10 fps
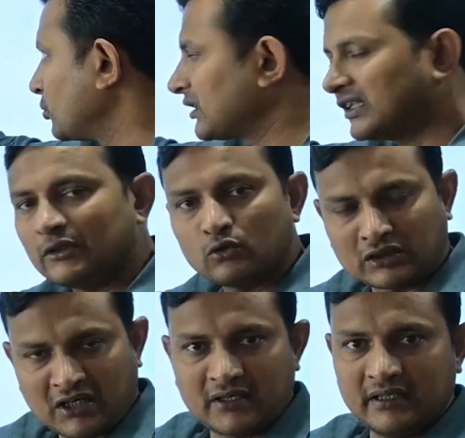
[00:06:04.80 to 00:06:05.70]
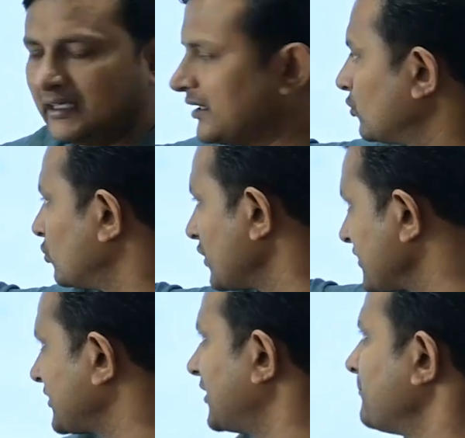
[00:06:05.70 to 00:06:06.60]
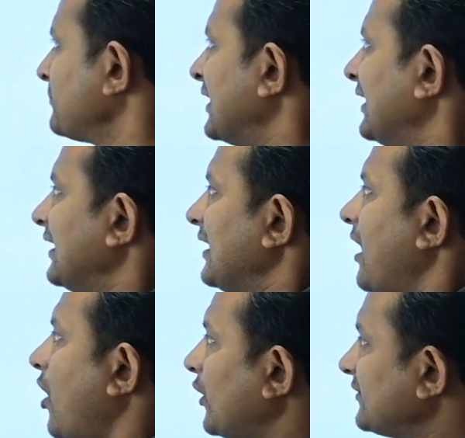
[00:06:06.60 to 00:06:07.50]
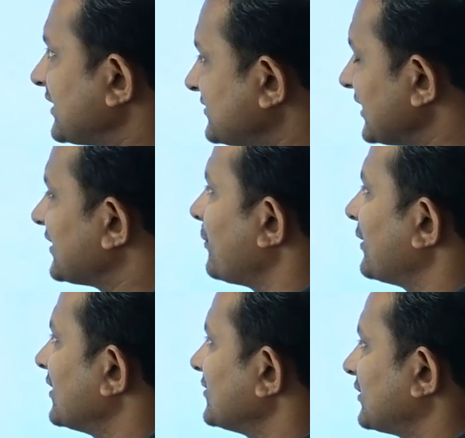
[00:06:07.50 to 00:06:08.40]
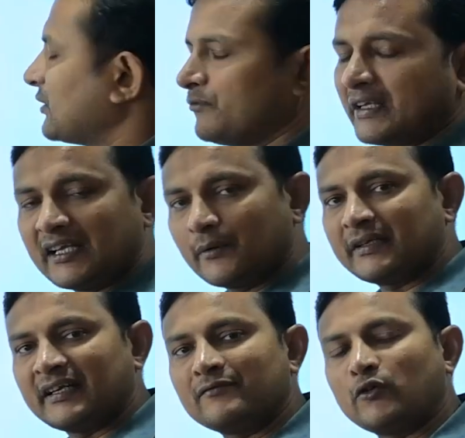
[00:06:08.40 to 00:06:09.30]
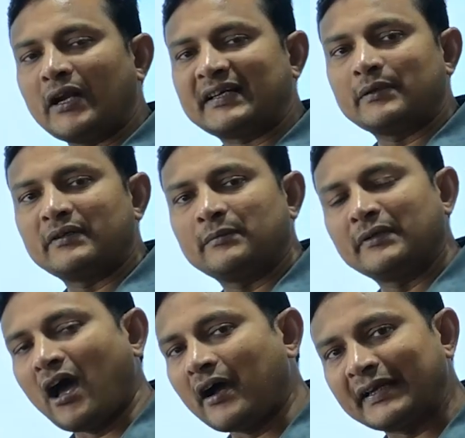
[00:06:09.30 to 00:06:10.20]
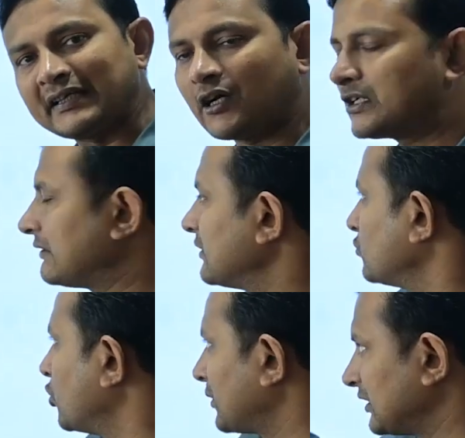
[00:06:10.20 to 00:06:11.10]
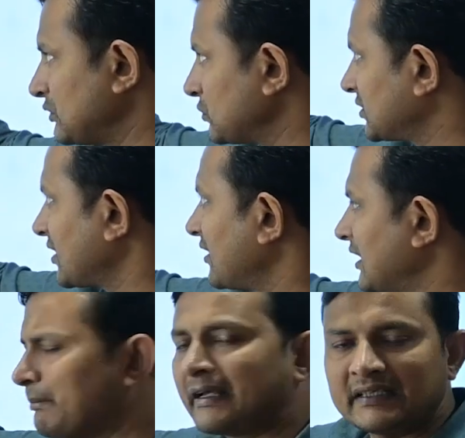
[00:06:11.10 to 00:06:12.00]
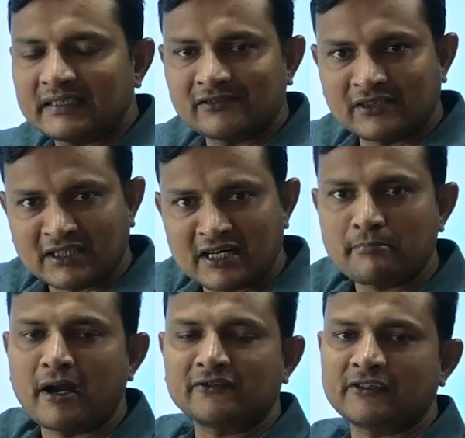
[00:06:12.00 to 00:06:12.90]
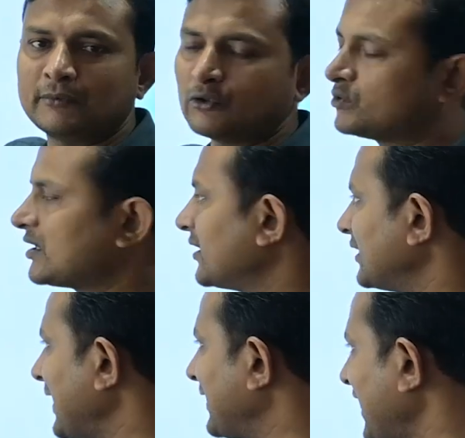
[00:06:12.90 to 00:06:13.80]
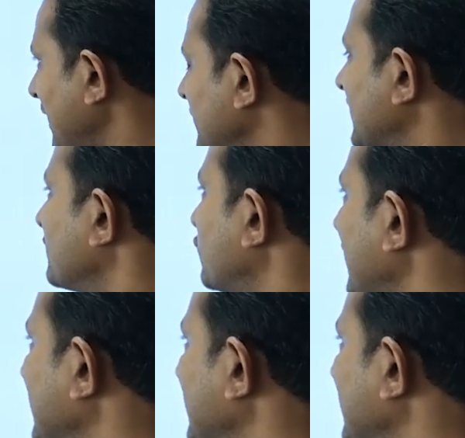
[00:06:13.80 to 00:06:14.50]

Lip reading: over the Odisha. On 16th of August, very heavy rainfall activity will again continue over the Uttarakhand, mainly the southern parts of the Uttarakhand, and heavy rainfall